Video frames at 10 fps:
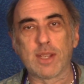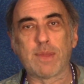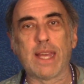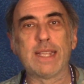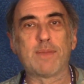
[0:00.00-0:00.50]

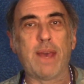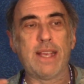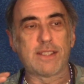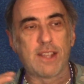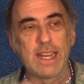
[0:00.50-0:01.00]
that is
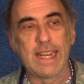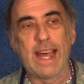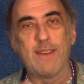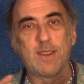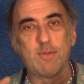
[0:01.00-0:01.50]
based on
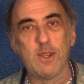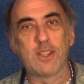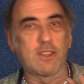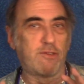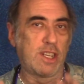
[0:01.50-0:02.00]
love and
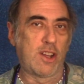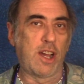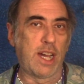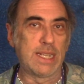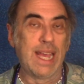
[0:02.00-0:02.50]
mutual
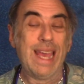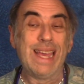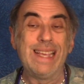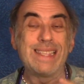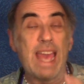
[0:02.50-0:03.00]
regard
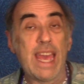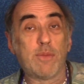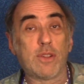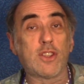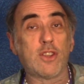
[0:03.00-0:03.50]
is
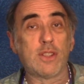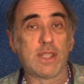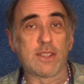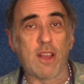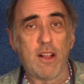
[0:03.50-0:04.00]
able to
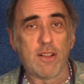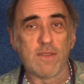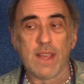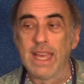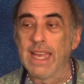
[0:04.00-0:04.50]
dissolve.
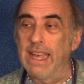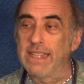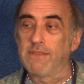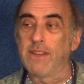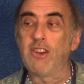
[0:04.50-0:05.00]

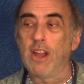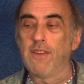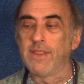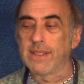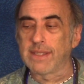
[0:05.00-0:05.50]
It's very
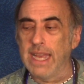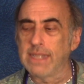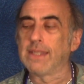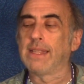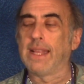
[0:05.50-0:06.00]
often
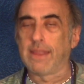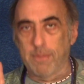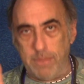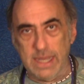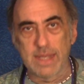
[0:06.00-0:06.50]
stated that the
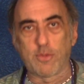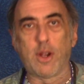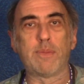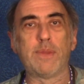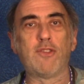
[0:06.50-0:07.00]
biggest
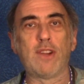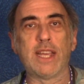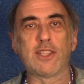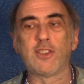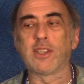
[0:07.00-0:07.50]
problem in
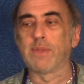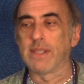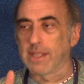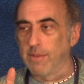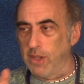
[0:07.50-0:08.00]
relationships is
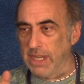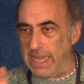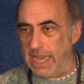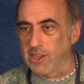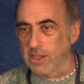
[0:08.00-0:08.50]

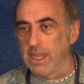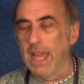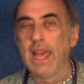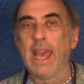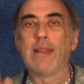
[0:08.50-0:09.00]
communication,
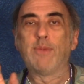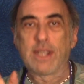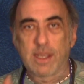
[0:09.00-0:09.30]
and when